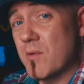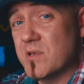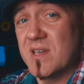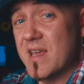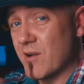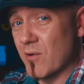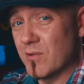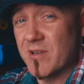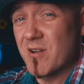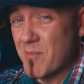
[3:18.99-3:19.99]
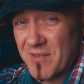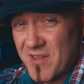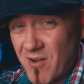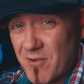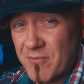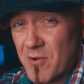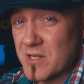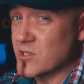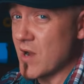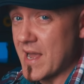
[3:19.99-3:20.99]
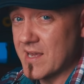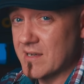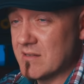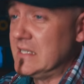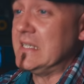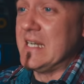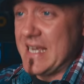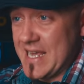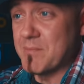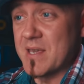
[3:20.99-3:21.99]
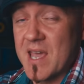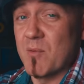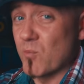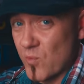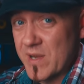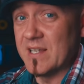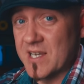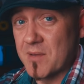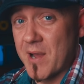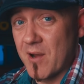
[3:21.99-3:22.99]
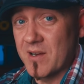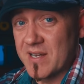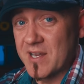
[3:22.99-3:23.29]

I was saying earlier about the autofocus tracking, it became really apparent